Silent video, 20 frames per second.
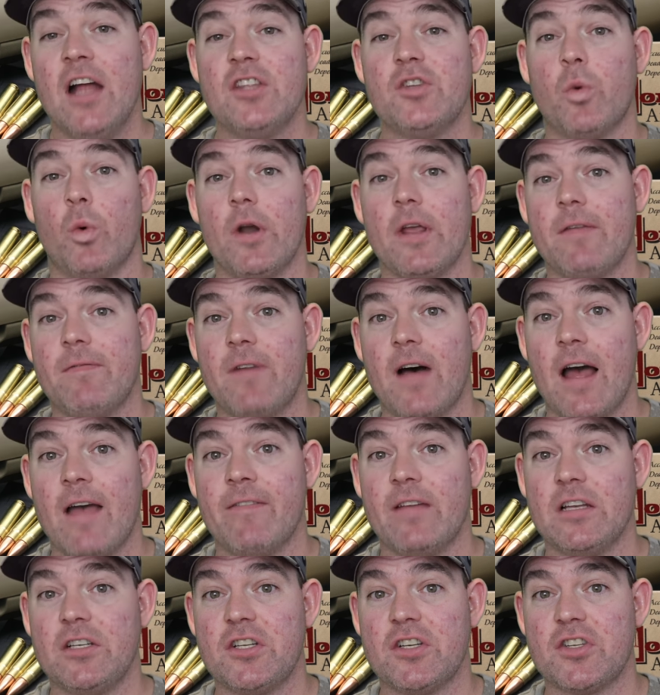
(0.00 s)

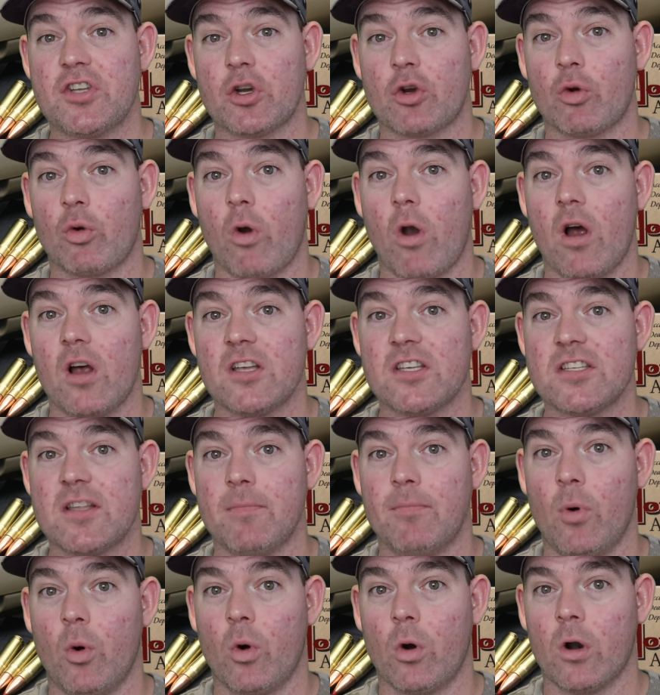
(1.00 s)
25 inches across the
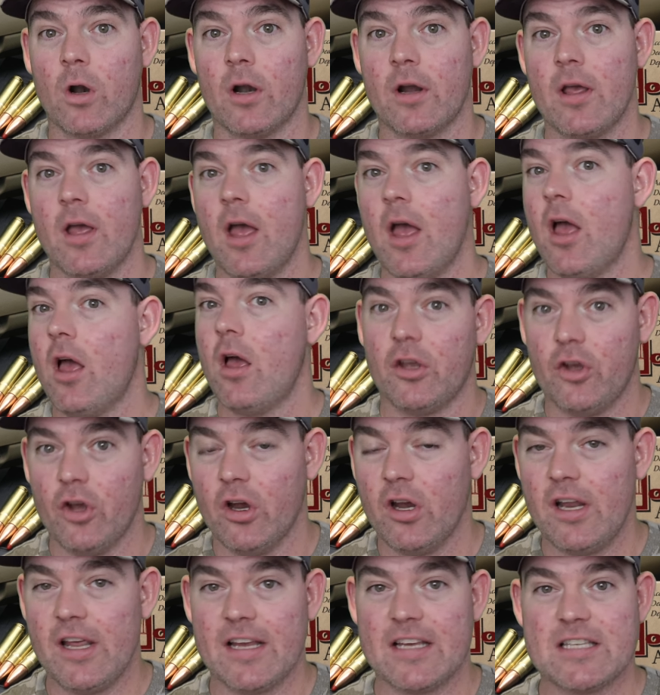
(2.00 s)
board,
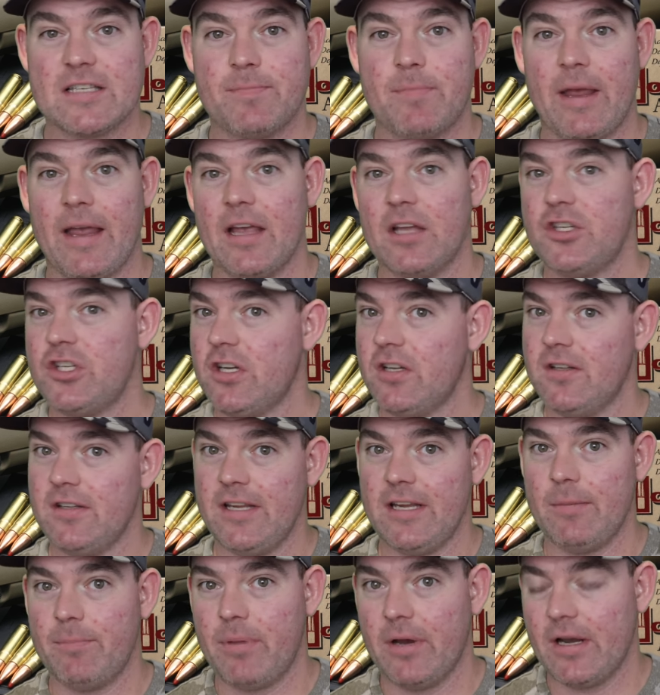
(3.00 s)
good expansion,
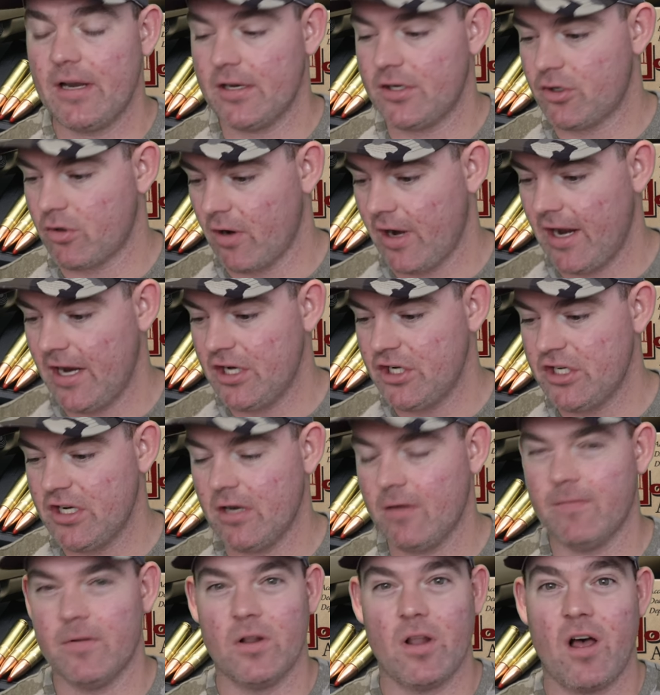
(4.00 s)
deep
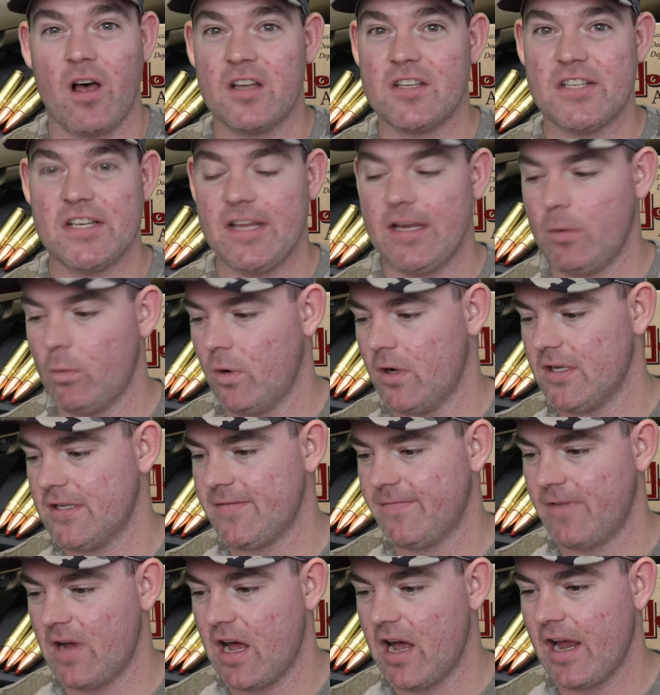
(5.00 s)
penetration, velocity
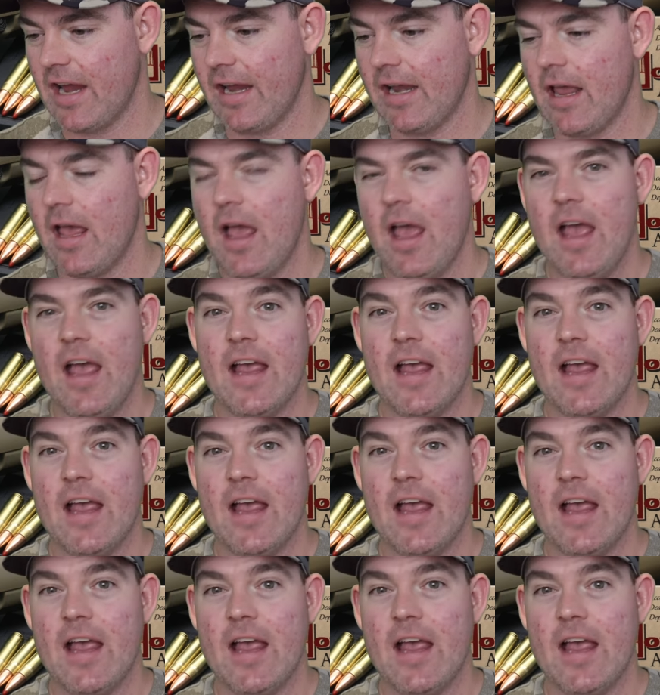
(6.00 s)
was fine.